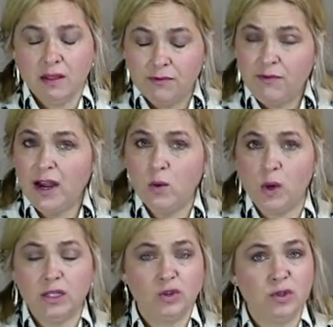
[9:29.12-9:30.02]
The final
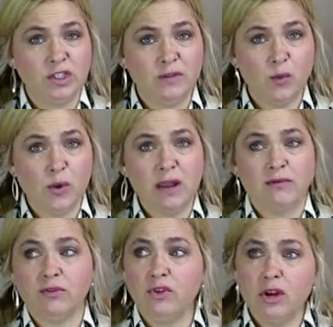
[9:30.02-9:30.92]
one is Christopher
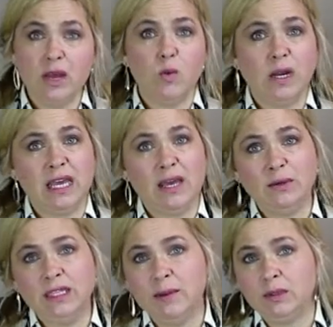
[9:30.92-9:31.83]
Reeve. Look at what he
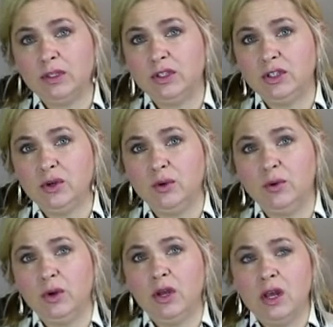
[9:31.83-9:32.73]
was able to
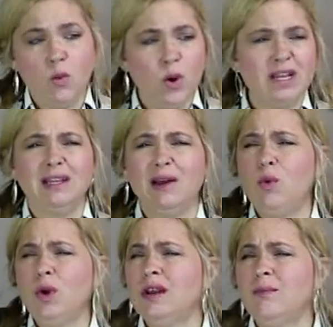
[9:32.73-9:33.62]
do.
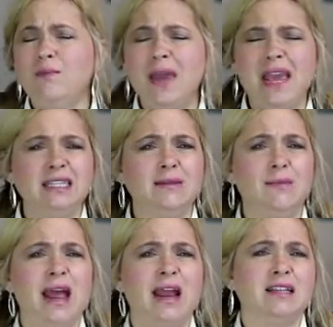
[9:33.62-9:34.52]
What an amazing
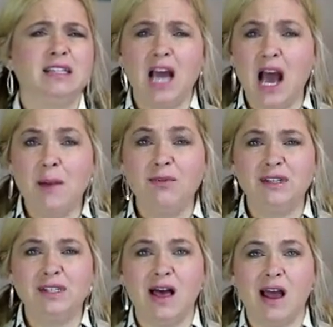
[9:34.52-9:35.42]
man at the top of
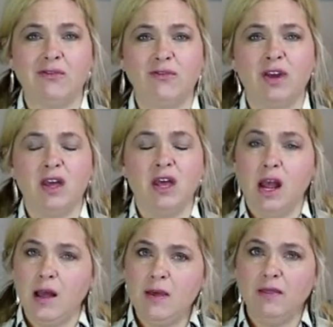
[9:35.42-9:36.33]
his life.
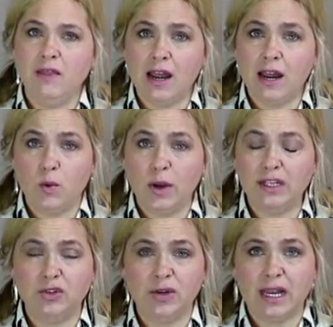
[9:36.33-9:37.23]
And then that
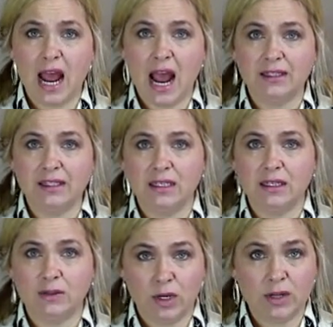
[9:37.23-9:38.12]
equestrian
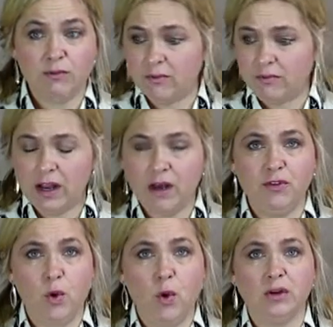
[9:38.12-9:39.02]
accident when he fell
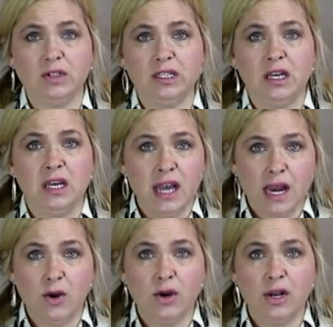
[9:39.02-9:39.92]
off the horse
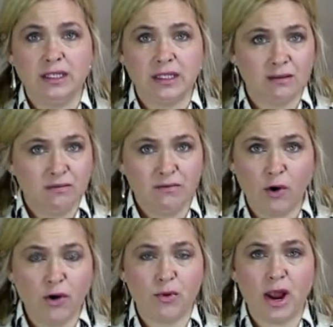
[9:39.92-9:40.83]
and hurt his
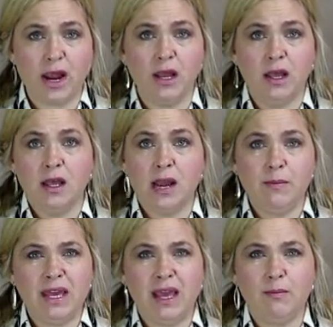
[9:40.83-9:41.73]
vertebrae and
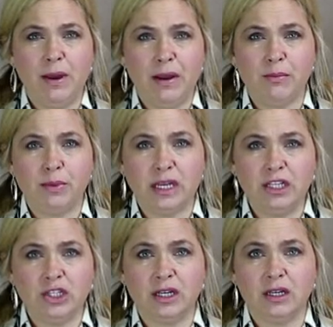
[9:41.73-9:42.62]
became
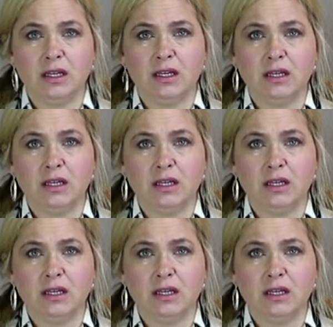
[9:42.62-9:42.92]
paraplegic.